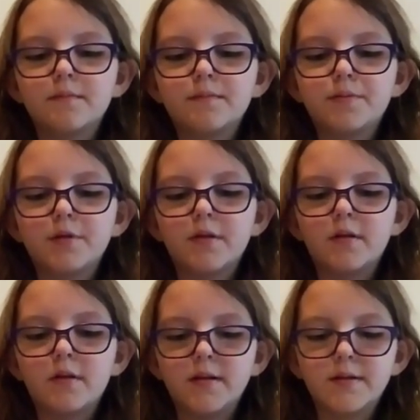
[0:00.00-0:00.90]
put
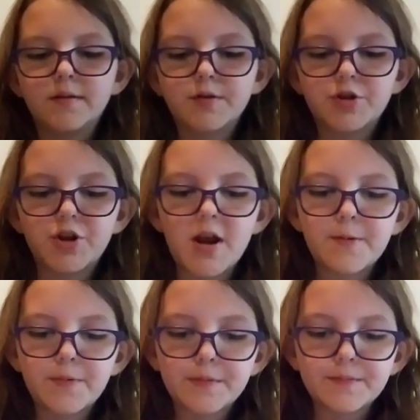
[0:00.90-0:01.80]
a little
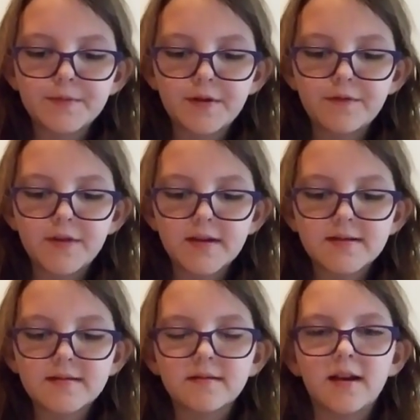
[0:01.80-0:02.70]
shape of
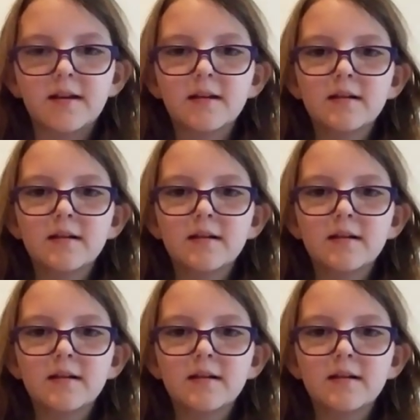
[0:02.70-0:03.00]
this, like